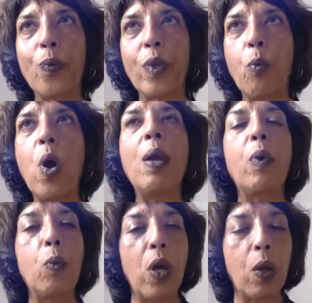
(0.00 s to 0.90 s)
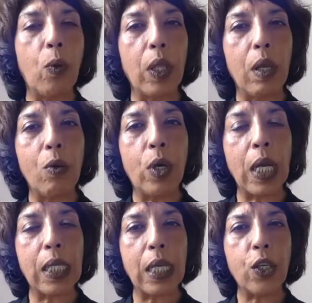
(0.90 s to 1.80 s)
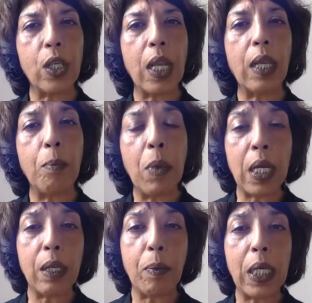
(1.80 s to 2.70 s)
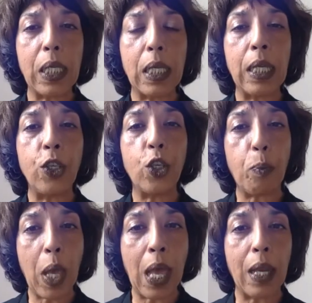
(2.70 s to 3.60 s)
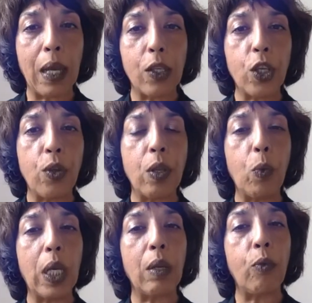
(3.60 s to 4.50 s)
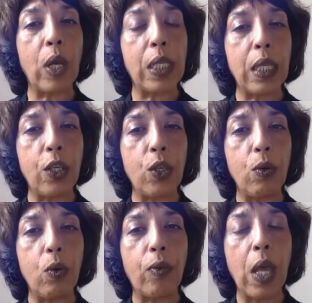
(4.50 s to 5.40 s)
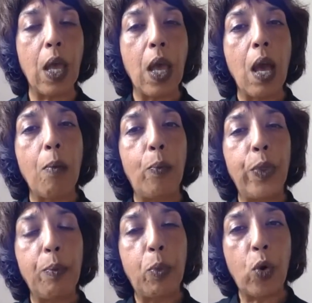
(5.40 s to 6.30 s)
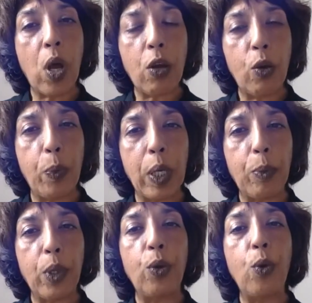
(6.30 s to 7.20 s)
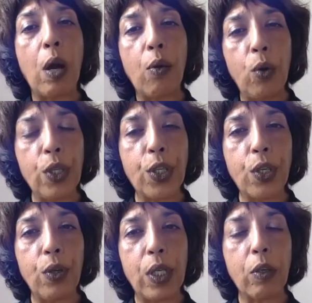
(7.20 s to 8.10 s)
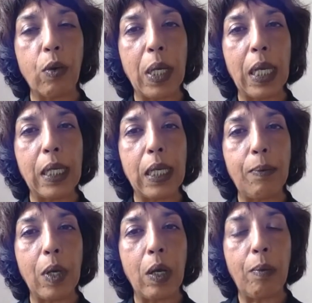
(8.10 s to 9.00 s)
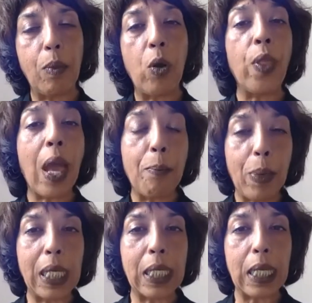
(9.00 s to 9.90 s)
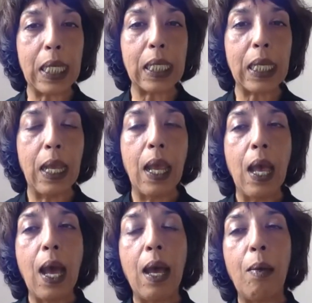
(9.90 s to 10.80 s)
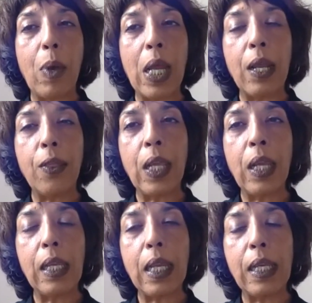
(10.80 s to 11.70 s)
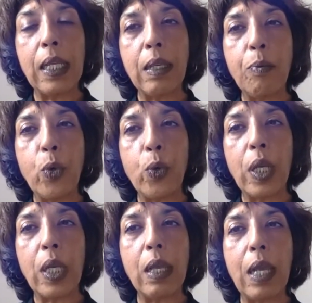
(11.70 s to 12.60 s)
why we work with organizations like Imada based in Japan, so that we can raise the issue of the Buraku people who are also discriminated on that basis. And I think it is important.